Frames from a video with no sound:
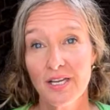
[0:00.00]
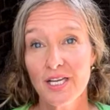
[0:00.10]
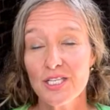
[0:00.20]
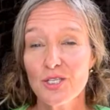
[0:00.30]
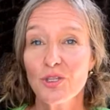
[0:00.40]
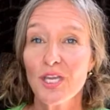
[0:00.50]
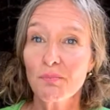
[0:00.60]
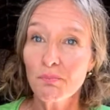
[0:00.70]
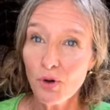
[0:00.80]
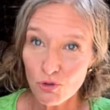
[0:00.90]
So the
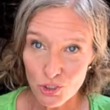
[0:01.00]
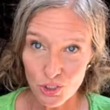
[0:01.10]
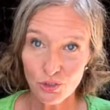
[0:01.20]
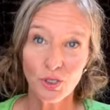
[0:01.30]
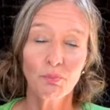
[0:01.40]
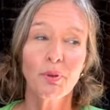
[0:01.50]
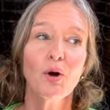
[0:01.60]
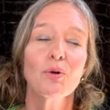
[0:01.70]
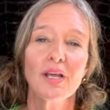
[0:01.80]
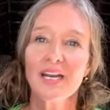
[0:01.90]
emotional
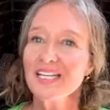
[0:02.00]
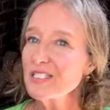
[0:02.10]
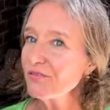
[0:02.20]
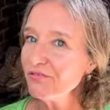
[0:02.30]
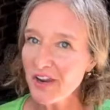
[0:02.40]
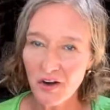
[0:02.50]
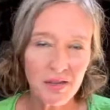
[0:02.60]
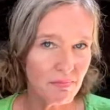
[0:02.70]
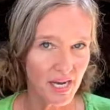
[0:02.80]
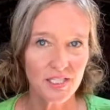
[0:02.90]
component is very
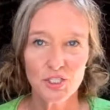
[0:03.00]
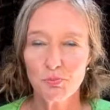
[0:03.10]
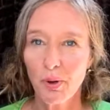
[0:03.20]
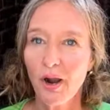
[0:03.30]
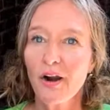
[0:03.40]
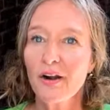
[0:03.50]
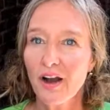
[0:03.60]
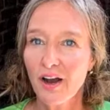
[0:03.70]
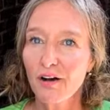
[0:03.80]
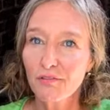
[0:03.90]
much part
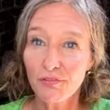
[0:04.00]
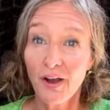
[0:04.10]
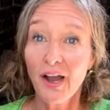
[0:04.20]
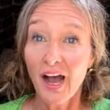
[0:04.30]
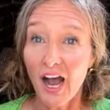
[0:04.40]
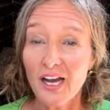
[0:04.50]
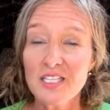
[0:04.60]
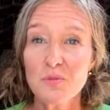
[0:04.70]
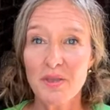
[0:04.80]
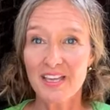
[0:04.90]
of
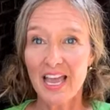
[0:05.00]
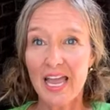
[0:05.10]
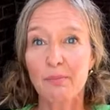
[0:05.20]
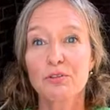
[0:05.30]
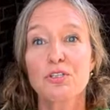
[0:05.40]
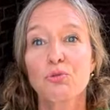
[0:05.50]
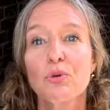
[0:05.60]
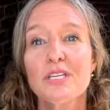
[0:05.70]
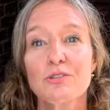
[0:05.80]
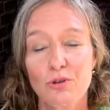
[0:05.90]
us being able to
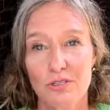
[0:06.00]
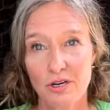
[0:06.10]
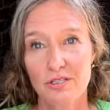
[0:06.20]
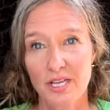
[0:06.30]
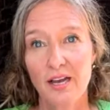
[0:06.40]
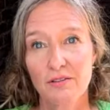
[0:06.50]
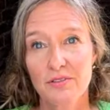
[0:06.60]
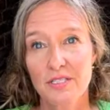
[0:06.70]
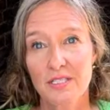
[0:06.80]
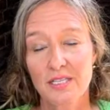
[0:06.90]
resource
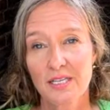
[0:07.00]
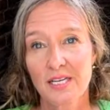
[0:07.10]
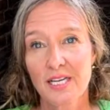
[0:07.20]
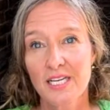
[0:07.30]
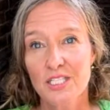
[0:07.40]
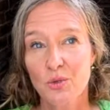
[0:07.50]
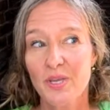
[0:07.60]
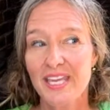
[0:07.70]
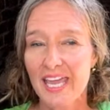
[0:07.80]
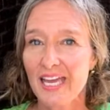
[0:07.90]
ourselves. So we
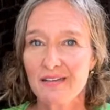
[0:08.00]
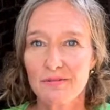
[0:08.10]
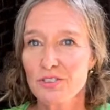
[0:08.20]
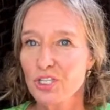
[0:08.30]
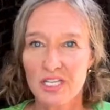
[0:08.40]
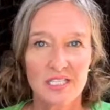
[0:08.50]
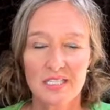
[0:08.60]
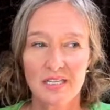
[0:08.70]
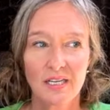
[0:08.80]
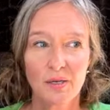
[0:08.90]
can't
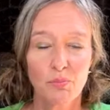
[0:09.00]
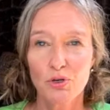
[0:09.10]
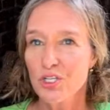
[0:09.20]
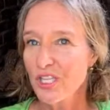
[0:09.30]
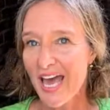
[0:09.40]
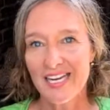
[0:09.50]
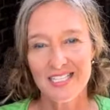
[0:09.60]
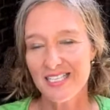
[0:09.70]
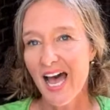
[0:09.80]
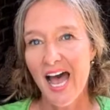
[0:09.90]
just push that
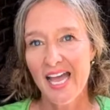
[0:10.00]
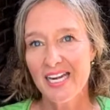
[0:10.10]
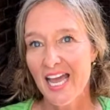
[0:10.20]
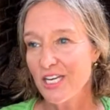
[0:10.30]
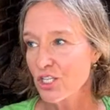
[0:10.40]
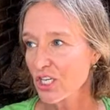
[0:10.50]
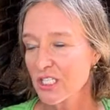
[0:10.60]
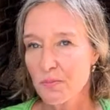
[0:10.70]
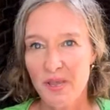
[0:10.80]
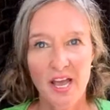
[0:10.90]
aside and
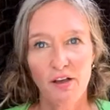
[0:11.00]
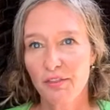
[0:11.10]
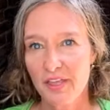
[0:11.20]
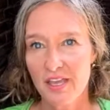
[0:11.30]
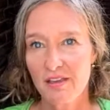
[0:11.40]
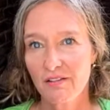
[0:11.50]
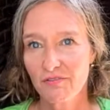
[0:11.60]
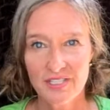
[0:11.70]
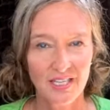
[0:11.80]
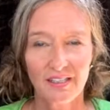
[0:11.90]
just be healthy
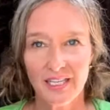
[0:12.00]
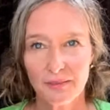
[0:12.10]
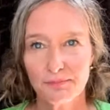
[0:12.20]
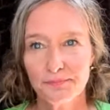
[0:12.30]
physically.